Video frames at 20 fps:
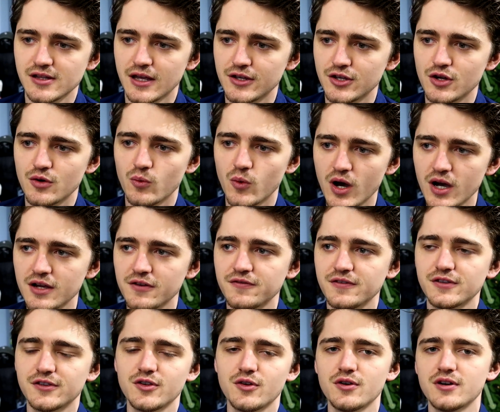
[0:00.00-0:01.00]
Like your wife
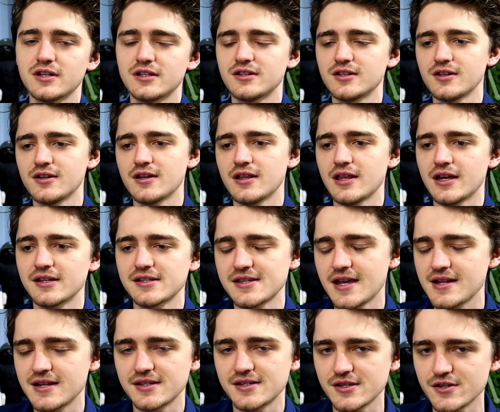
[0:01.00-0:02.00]
is talking to you, like
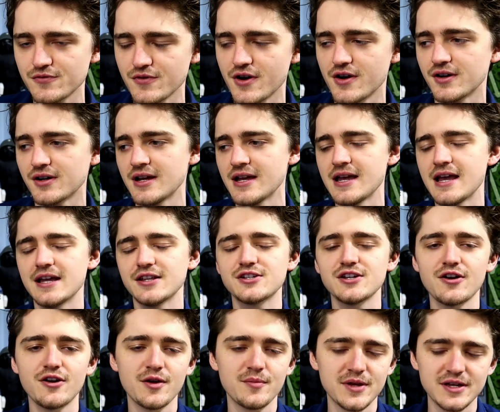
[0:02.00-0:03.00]
saying this is wrong. Do
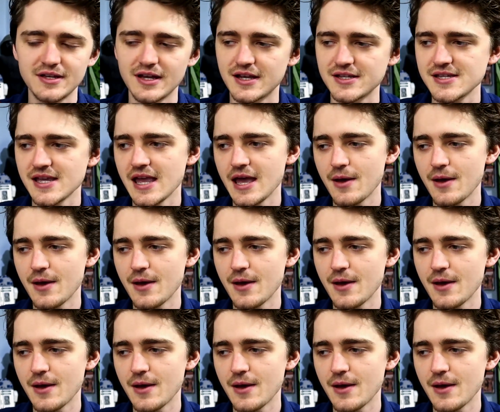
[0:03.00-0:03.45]
you know what I mean, guys?